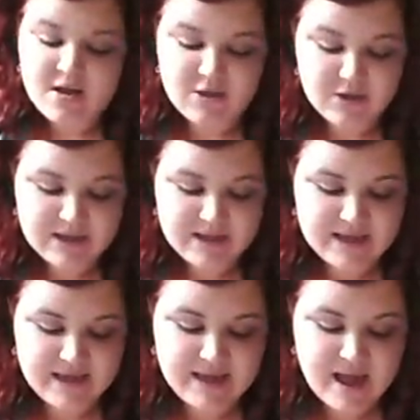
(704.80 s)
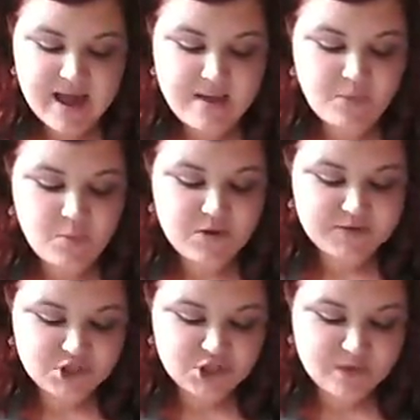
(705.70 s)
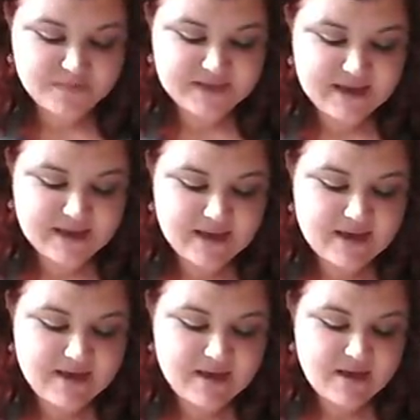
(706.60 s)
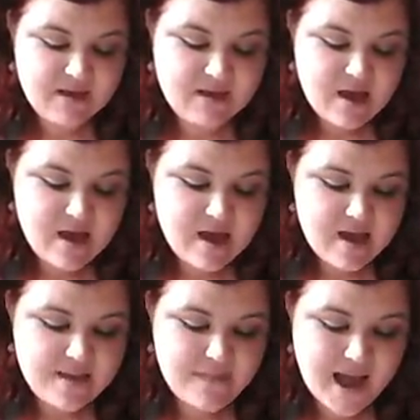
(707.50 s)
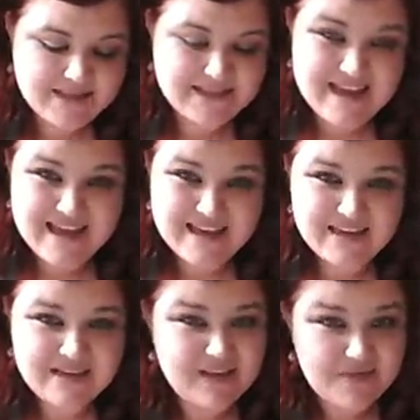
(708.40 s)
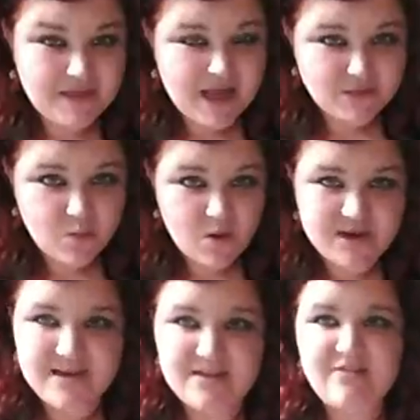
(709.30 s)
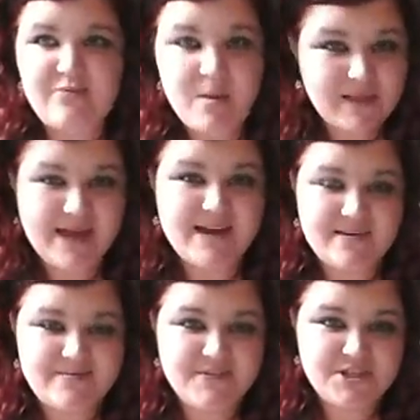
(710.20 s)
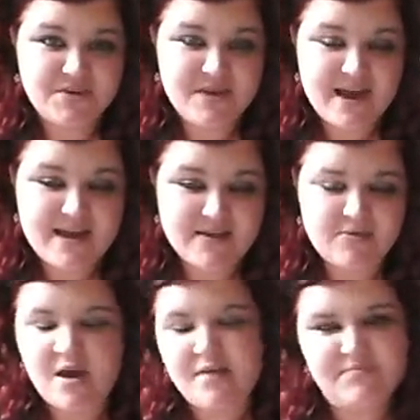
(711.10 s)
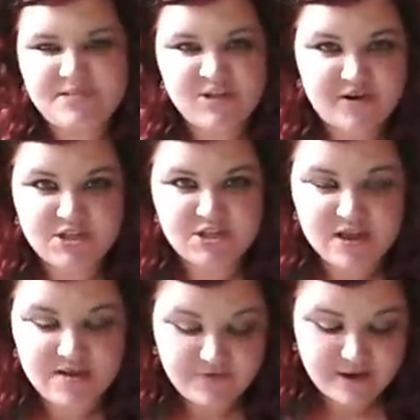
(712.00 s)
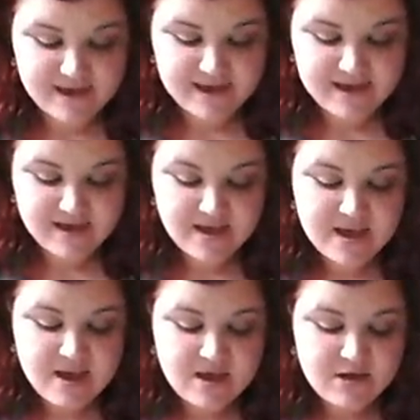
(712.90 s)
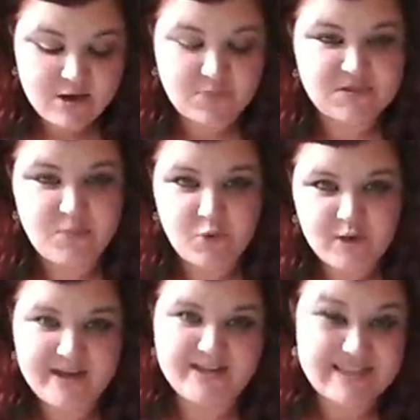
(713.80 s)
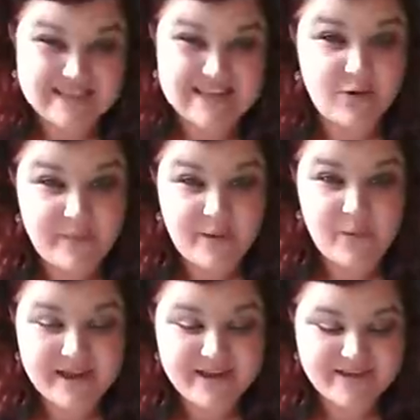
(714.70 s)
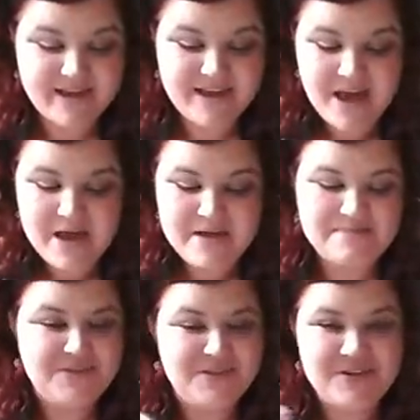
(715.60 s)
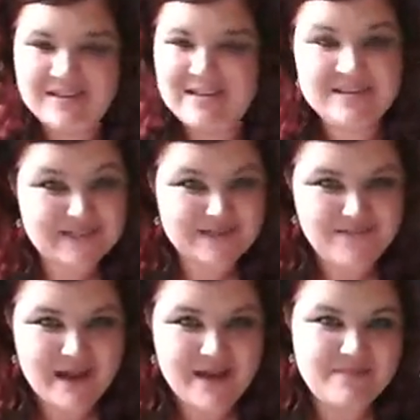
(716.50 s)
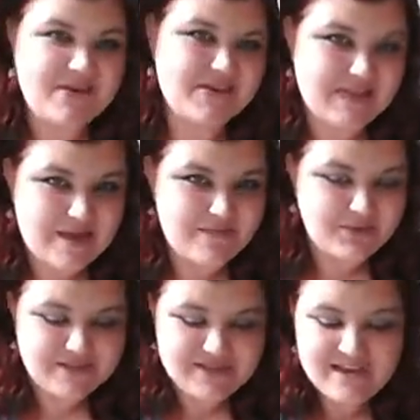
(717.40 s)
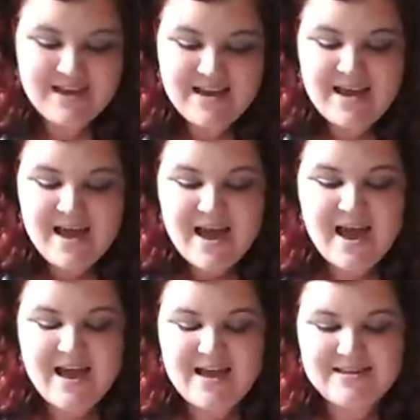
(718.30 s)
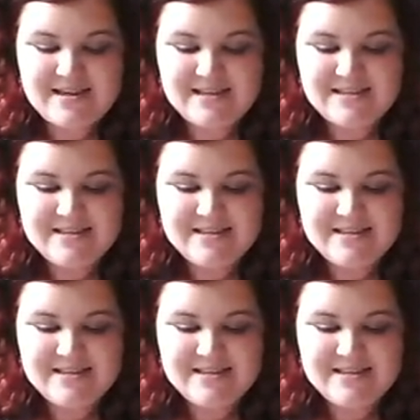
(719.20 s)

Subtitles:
Luckily, one of the shops here had it in. They only had one in. They've probably had it in for 2 years, just over a year. No one's bought it because it's a little bit weird, but luckily they didn't buy it because I bought it. And it's